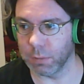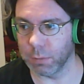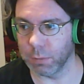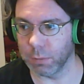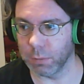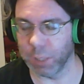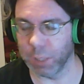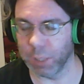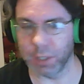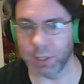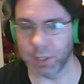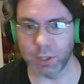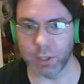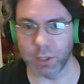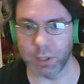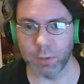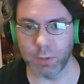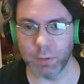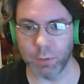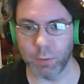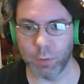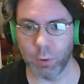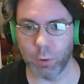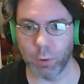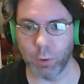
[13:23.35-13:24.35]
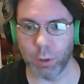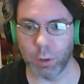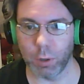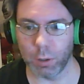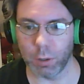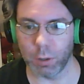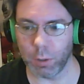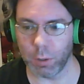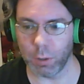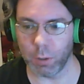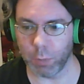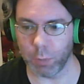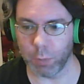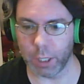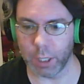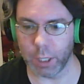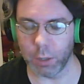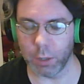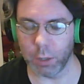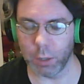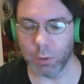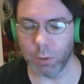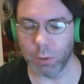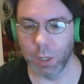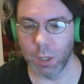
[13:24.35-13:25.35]
PlayStation 4, a Wii
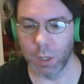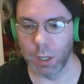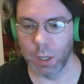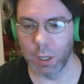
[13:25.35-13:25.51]
U.